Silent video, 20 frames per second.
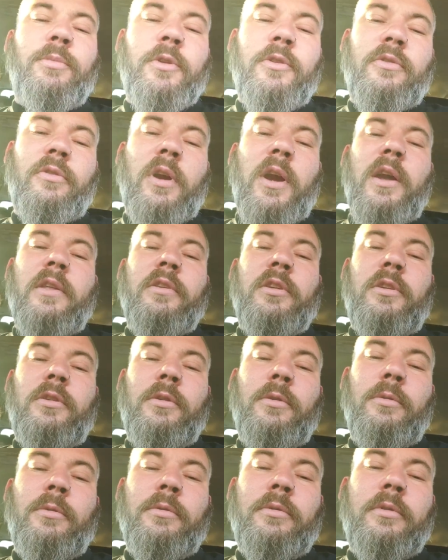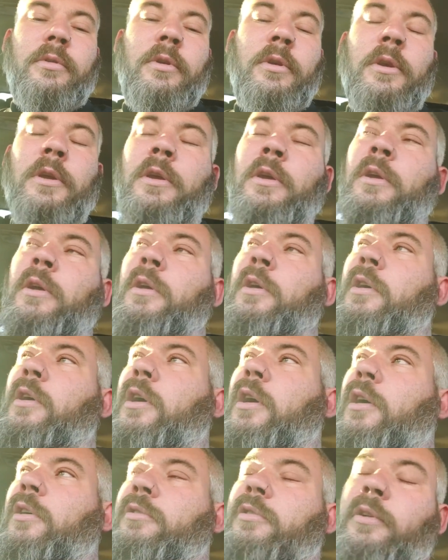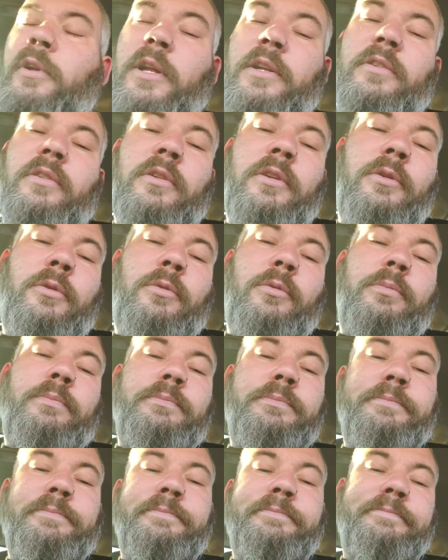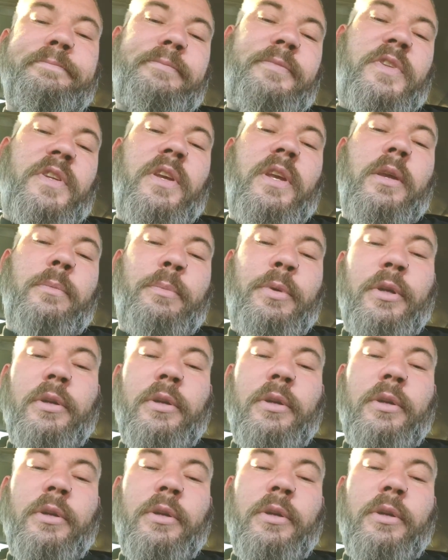to dry the clothes. So that's a little tip,